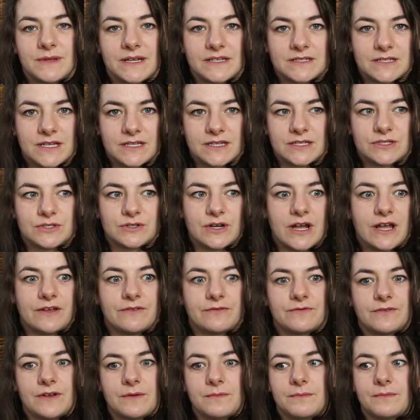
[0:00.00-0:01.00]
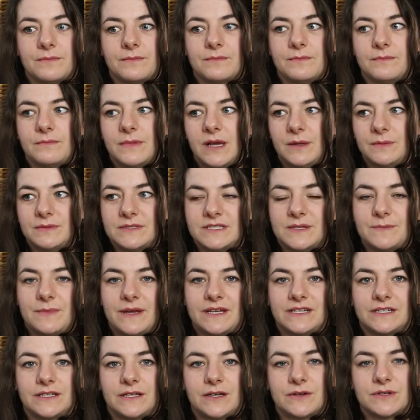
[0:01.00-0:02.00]
The drive from Melbourne to
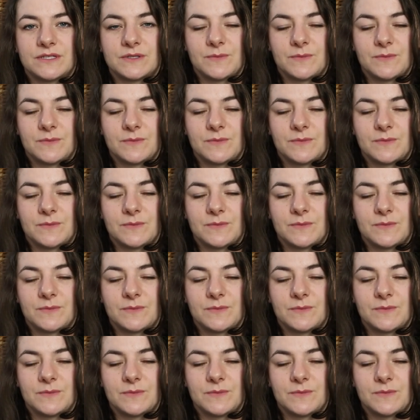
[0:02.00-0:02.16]
Bendigo